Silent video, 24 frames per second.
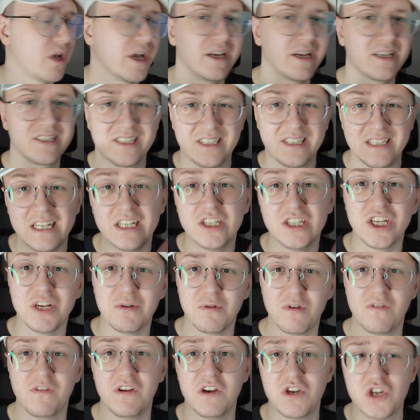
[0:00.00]
synergy
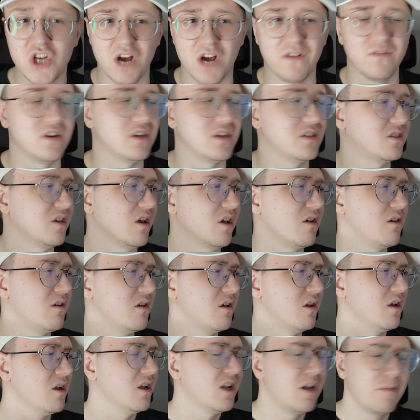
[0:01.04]
with each other. So
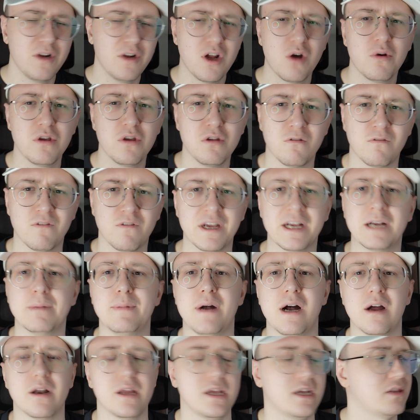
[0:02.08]
let me know what you think
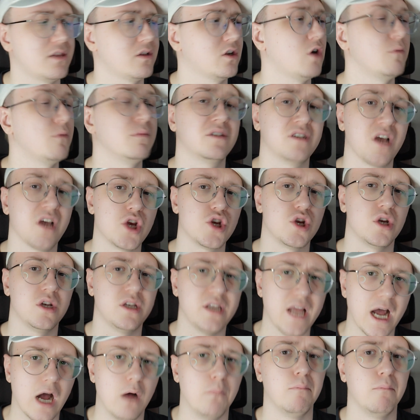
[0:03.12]
about it in the comment section
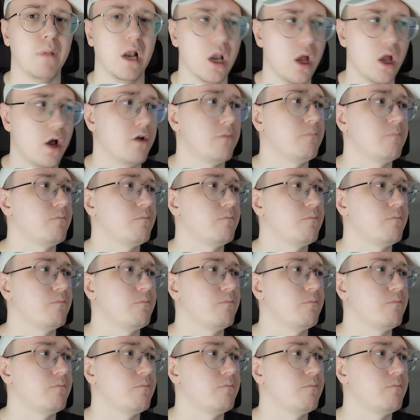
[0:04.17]
down below.